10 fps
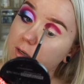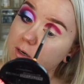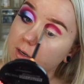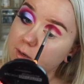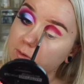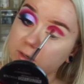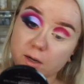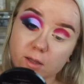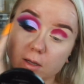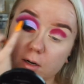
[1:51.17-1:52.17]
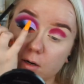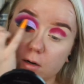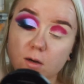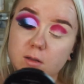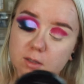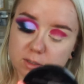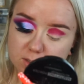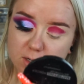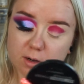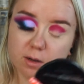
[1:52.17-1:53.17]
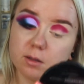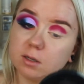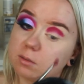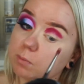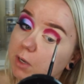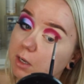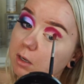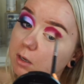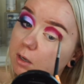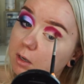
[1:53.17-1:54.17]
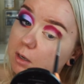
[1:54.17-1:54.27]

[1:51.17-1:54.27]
And I have an eyeliner on this eye that's pink